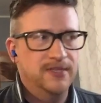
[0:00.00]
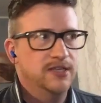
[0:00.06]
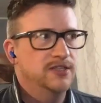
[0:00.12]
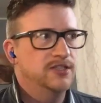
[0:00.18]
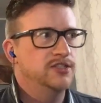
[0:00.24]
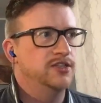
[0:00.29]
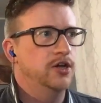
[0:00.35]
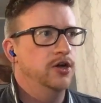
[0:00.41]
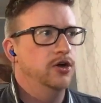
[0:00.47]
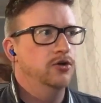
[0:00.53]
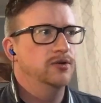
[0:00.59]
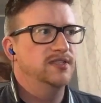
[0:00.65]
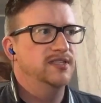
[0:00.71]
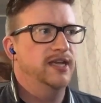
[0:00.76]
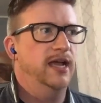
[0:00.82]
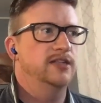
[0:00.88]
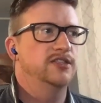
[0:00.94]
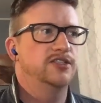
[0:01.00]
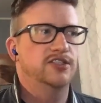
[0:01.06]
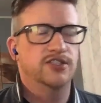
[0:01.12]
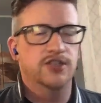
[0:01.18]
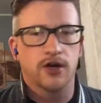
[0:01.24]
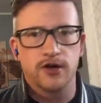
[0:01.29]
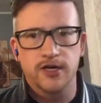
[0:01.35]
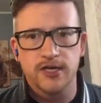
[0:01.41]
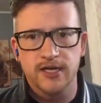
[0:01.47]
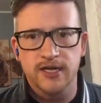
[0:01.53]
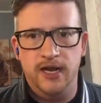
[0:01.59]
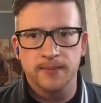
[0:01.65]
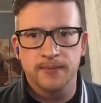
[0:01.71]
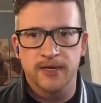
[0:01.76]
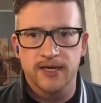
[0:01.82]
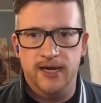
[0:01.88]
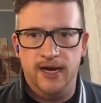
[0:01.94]
So to get started, I'm
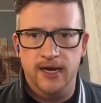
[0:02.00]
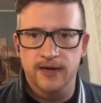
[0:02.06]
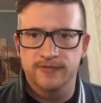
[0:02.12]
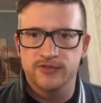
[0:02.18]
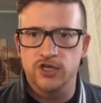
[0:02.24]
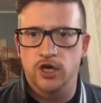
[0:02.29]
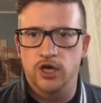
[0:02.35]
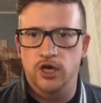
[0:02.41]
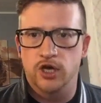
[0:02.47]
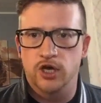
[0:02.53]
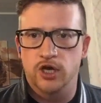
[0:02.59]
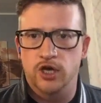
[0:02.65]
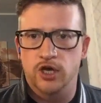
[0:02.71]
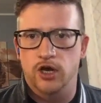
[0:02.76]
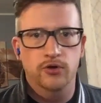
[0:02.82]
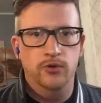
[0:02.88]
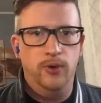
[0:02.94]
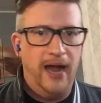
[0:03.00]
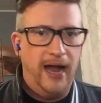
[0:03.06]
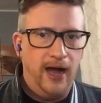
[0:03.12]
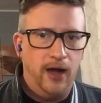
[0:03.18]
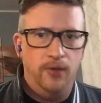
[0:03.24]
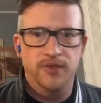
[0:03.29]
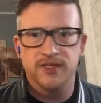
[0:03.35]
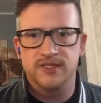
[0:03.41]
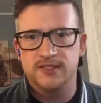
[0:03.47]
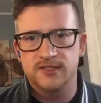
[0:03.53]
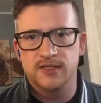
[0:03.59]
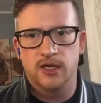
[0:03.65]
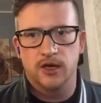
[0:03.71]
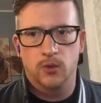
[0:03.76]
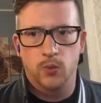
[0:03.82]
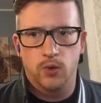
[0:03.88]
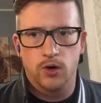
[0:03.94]
going to kind of talk through how this is
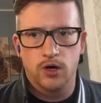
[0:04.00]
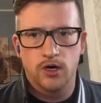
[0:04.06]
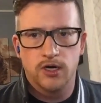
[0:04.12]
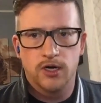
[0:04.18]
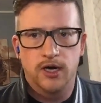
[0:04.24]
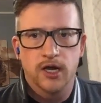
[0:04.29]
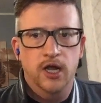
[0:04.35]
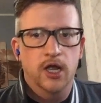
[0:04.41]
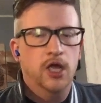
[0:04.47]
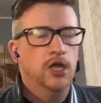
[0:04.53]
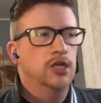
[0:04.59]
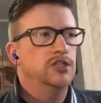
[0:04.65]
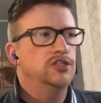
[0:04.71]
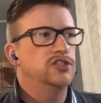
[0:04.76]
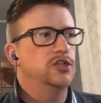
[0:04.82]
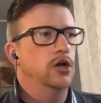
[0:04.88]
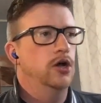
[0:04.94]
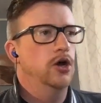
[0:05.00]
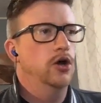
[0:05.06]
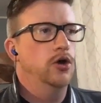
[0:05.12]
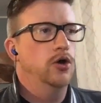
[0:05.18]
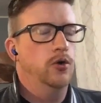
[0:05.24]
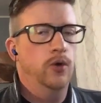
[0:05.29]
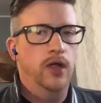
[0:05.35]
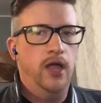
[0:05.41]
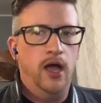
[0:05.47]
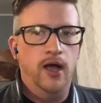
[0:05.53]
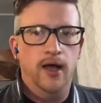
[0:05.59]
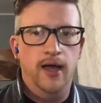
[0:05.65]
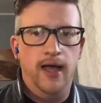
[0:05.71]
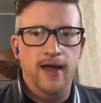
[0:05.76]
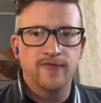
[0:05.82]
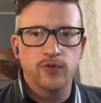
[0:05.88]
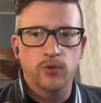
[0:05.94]
going to work. So
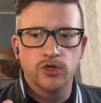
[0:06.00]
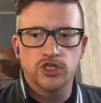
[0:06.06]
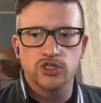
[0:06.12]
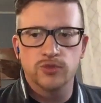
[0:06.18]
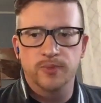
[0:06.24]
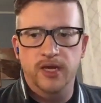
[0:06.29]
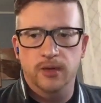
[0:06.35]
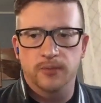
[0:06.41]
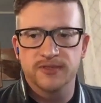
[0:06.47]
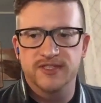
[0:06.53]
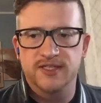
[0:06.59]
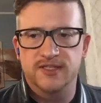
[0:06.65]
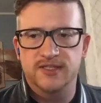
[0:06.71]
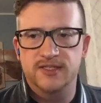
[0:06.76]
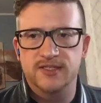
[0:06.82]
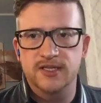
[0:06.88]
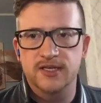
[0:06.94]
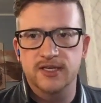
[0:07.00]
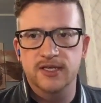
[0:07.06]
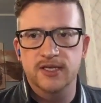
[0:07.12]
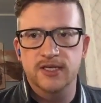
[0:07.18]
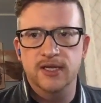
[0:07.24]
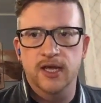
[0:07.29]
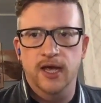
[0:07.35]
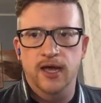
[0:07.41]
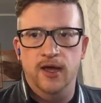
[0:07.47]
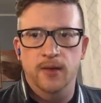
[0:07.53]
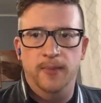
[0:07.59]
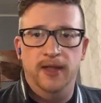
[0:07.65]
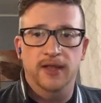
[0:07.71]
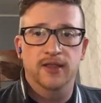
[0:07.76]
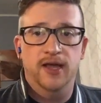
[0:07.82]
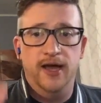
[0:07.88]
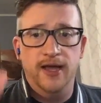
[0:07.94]
everyone should be able to see
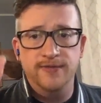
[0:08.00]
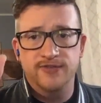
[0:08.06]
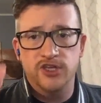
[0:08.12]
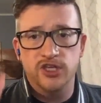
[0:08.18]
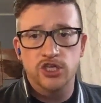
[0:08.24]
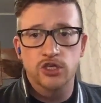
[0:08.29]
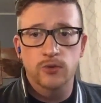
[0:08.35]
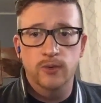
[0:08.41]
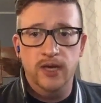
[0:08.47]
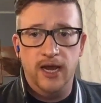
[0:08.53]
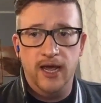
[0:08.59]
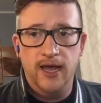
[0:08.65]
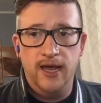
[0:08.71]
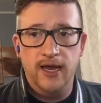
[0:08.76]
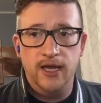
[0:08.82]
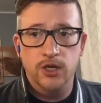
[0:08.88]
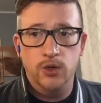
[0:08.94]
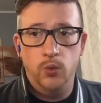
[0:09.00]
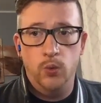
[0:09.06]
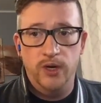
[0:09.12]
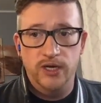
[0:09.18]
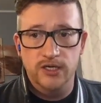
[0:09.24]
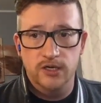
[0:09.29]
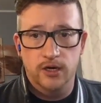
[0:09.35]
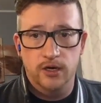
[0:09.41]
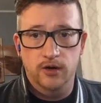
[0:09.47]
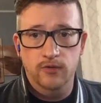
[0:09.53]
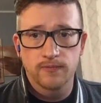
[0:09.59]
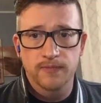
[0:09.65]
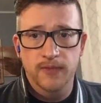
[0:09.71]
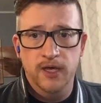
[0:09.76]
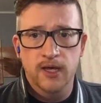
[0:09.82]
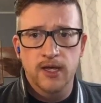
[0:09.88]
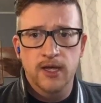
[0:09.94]
a live Q&A window
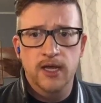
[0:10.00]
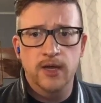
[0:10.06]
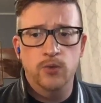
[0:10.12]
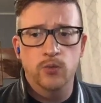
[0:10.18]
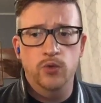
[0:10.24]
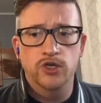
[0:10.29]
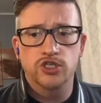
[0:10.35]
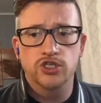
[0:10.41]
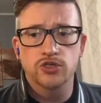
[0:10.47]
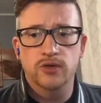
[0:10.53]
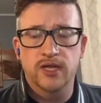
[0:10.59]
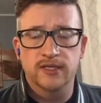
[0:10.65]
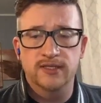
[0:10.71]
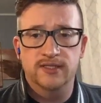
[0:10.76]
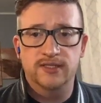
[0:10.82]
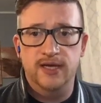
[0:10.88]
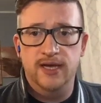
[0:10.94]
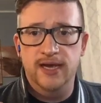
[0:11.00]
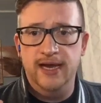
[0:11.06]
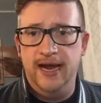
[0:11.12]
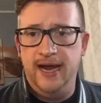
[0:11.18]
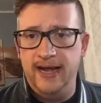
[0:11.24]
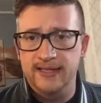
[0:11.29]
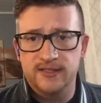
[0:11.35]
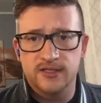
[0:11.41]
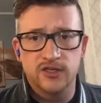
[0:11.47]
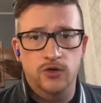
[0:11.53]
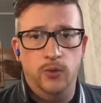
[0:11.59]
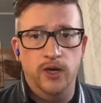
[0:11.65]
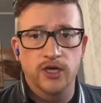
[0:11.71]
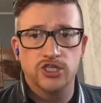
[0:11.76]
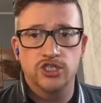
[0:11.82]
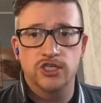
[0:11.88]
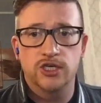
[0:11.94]
in which you can say, ask a
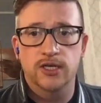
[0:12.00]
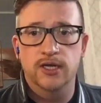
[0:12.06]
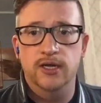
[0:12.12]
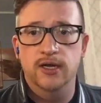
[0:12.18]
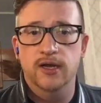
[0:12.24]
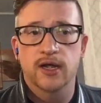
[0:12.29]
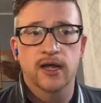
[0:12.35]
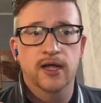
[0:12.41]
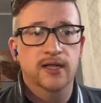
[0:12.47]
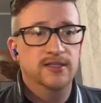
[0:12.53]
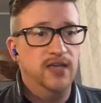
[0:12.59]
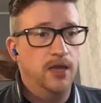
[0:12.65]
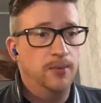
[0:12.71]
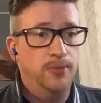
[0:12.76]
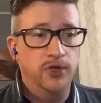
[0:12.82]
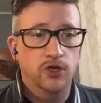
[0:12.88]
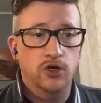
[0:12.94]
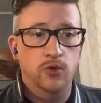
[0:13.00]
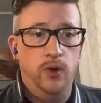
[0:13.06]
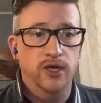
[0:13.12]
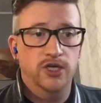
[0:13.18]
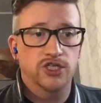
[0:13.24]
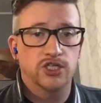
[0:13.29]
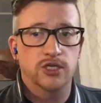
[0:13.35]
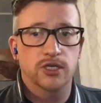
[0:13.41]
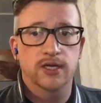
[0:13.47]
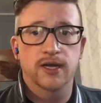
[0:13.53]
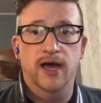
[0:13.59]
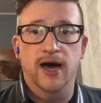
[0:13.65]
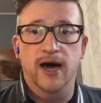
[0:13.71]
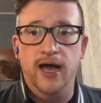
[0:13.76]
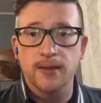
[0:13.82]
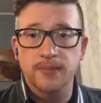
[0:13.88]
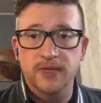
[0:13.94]
question, type in your question.
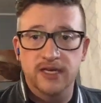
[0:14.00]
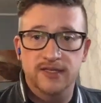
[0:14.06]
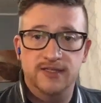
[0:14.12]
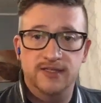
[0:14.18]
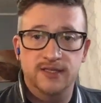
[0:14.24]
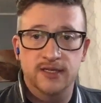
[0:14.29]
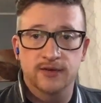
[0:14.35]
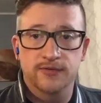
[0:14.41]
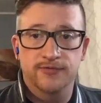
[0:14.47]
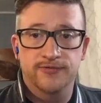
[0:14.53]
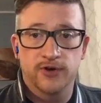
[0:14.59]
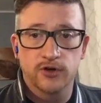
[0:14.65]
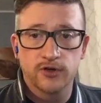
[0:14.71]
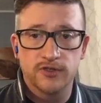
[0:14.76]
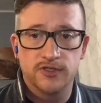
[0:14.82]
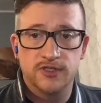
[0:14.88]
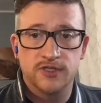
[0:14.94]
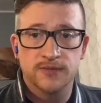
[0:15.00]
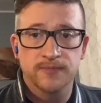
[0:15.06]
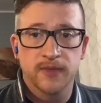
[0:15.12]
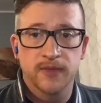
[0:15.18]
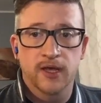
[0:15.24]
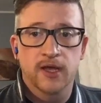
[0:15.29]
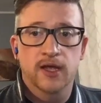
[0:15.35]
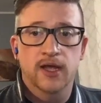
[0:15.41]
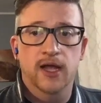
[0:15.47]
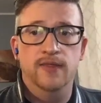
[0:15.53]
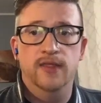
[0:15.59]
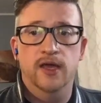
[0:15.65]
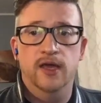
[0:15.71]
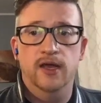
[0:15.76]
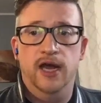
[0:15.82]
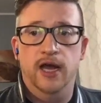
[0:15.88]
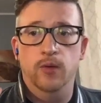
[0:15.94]
I'm going to see it first, and
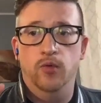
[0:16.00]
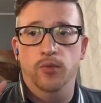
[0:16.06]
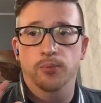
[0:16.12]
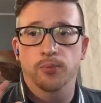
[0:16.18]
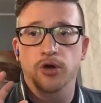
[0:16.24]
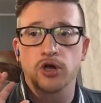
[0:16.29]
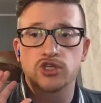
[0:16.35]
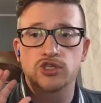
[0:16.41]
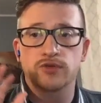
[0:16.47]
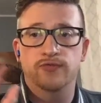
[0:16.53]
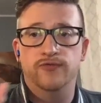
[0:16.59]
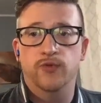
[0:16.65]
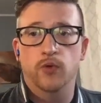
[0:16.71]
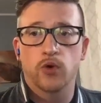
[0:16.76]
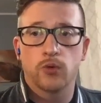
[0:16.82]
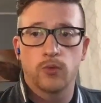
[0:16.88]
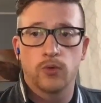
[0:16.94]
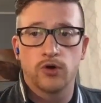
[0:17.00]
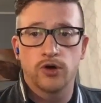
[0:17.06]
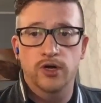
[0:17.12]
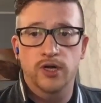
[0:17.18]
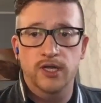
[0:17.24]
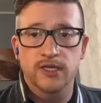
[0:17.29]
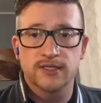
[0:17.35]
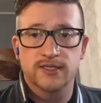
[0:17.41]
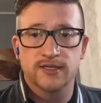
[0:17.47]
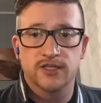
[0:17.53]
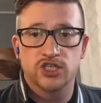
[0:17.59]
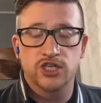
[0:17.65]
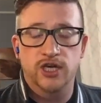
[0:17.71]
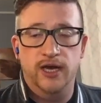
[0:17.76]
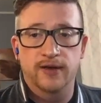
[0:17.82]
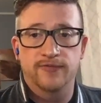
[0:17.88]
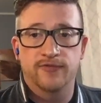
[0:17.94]
then I will push it forward into the
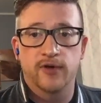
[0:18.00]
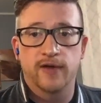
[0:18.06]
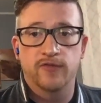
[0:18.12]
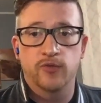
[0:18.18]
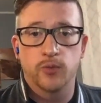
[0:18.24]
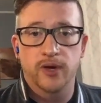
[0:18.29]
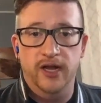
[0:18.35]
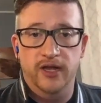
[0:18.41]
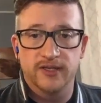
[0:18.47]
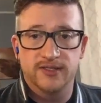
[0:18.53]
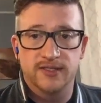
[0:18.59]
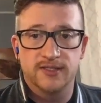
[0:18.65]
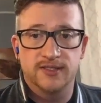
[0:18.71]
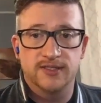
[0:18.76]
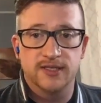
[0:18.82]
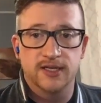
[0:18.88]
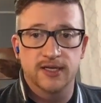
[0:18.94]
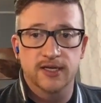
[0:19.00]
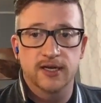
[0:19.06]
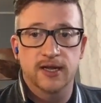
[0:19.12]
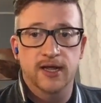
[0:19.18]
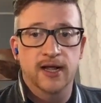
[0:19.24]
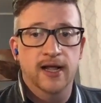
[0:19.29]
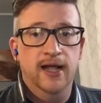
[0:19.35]
chat for everyone else to see it.